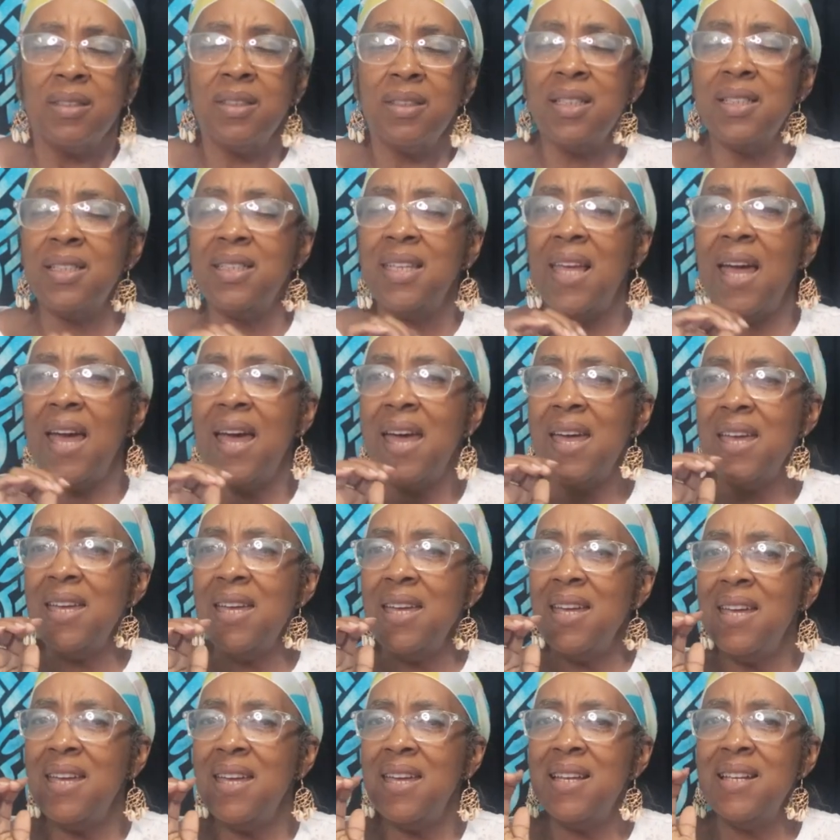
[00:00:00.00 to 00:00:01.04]

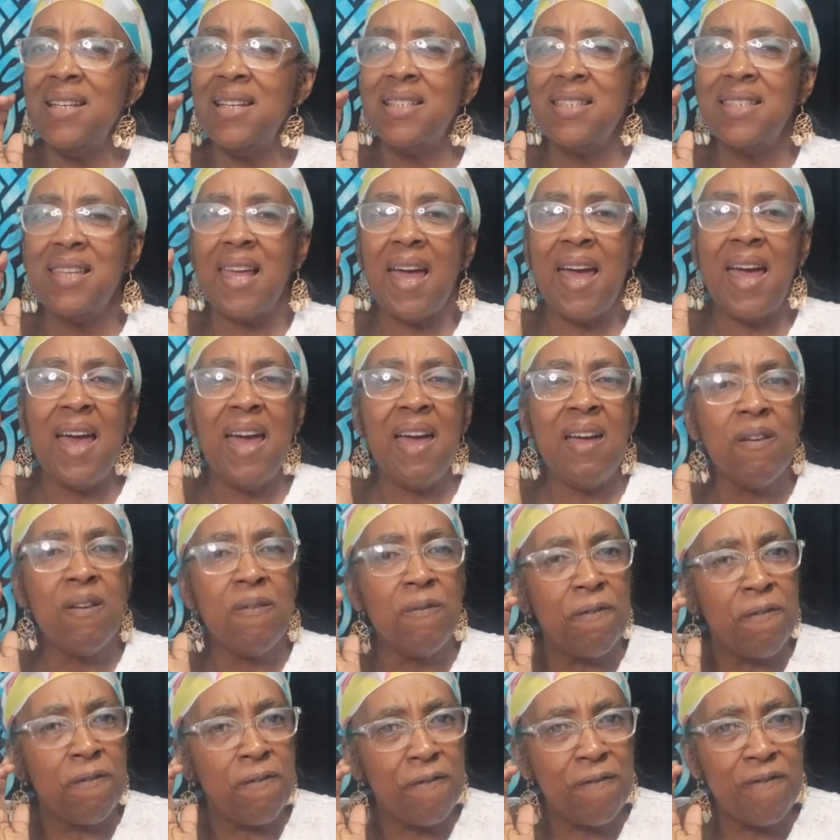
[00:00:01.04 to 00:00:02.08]
Today is a
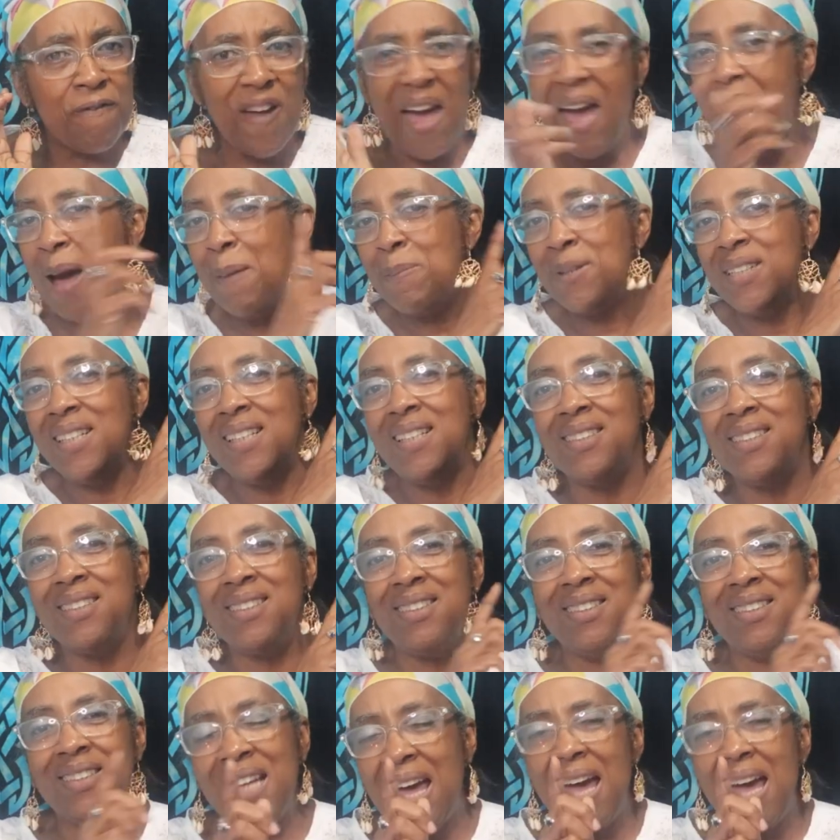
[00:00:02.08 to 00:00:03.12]

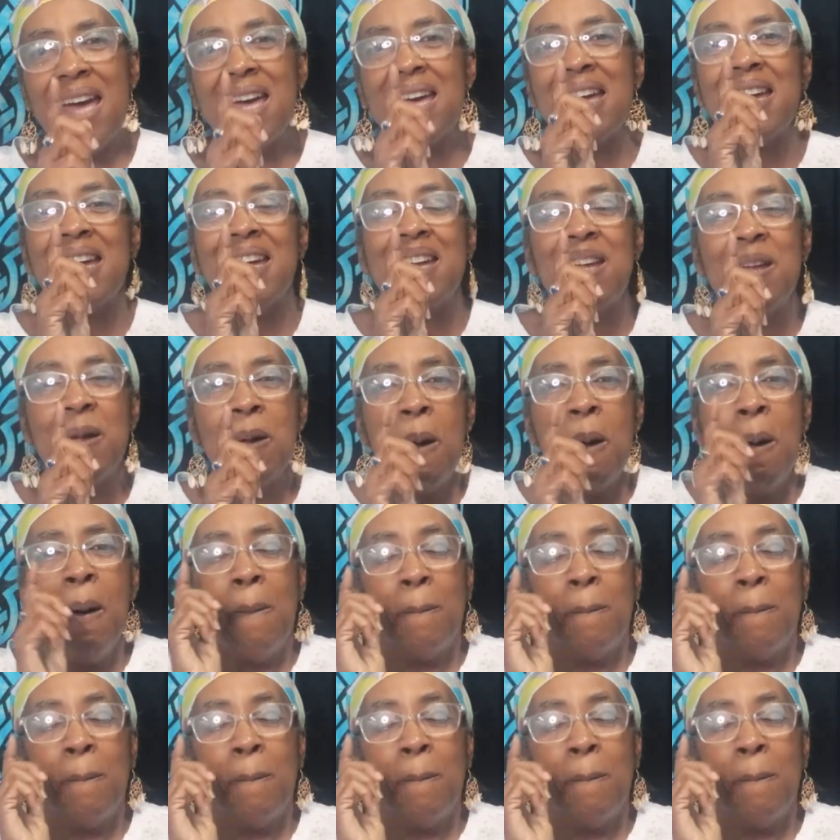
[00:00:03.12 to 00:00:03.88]
fabulous day.